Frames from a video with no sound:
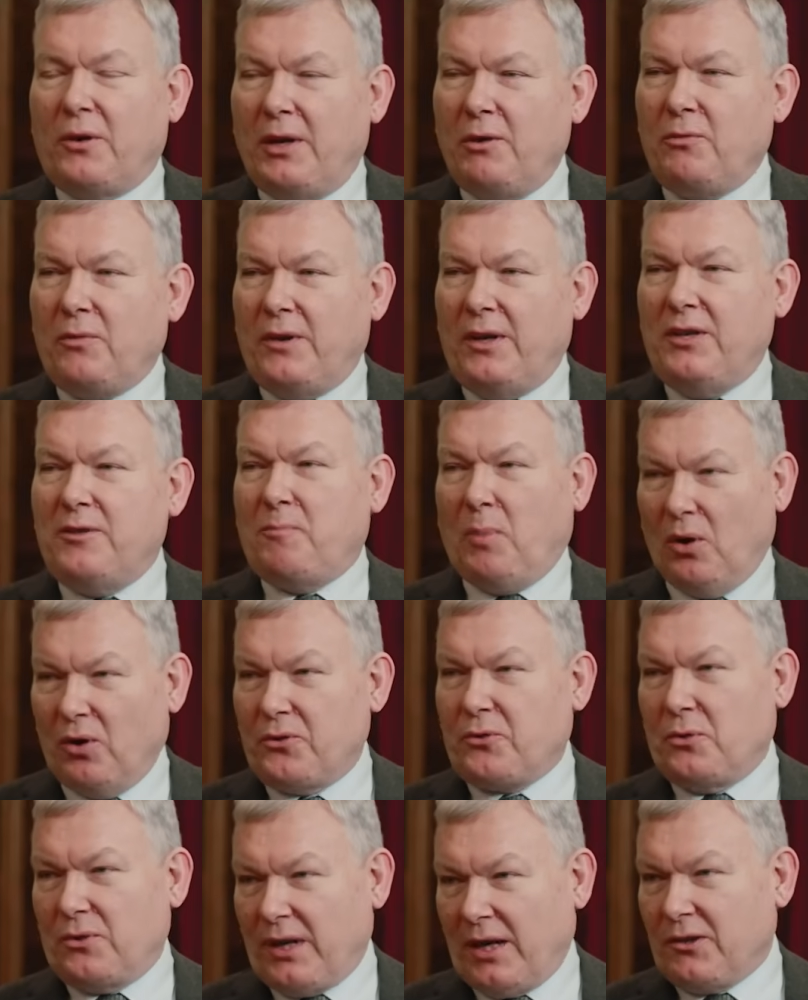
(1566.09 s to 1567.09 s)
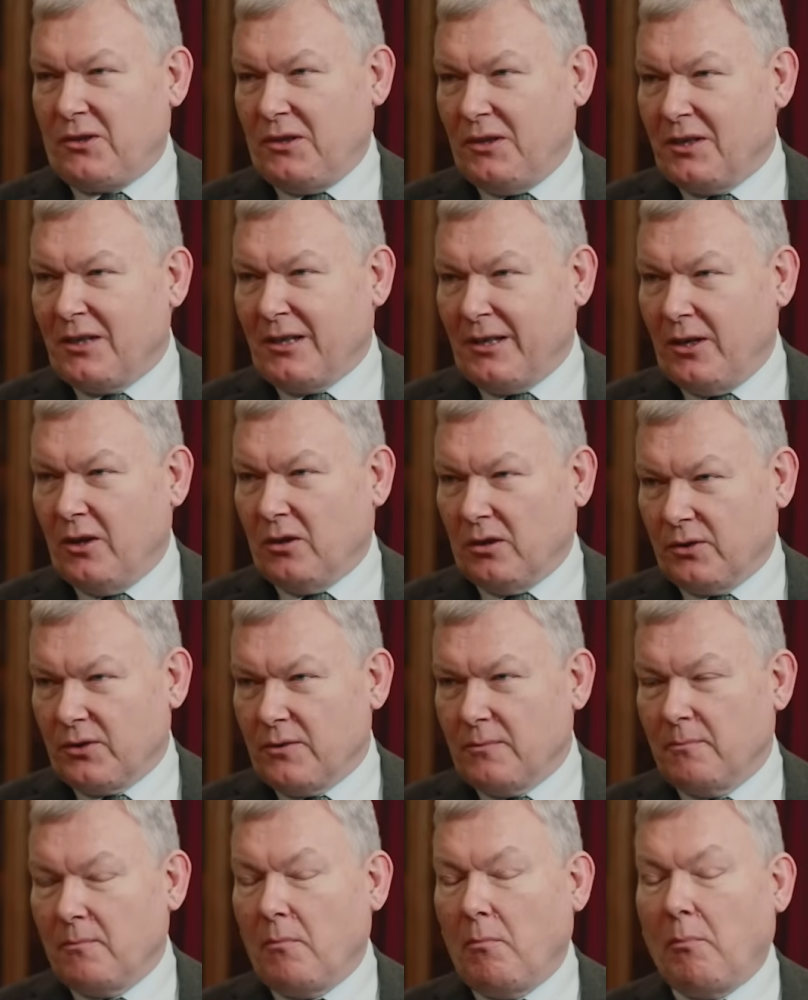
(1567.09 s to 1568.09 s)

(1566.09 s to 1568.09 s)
His boss was actually Dilly Knox,